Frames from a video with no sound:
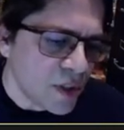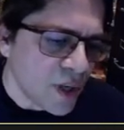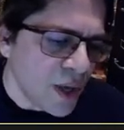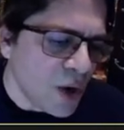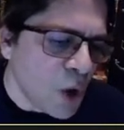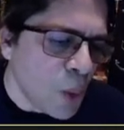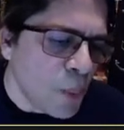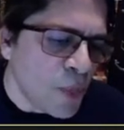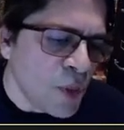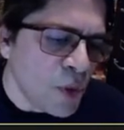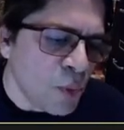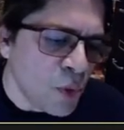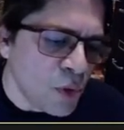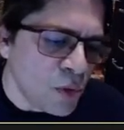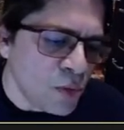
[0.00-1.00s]
and open the
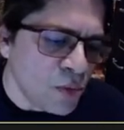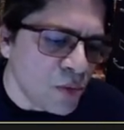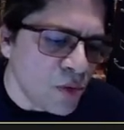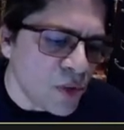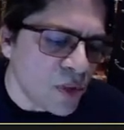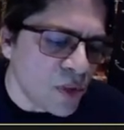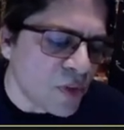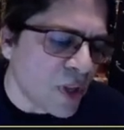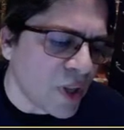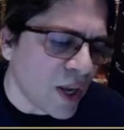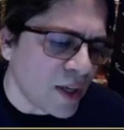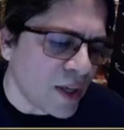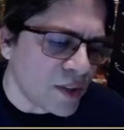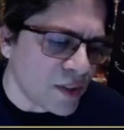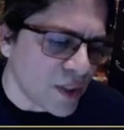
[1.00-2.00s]
wound of the
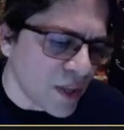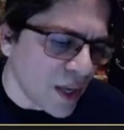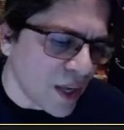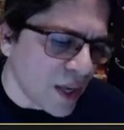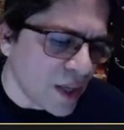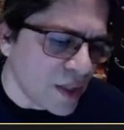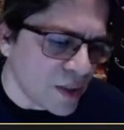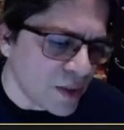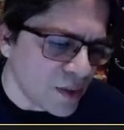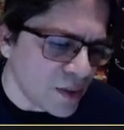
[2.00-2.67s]
light again.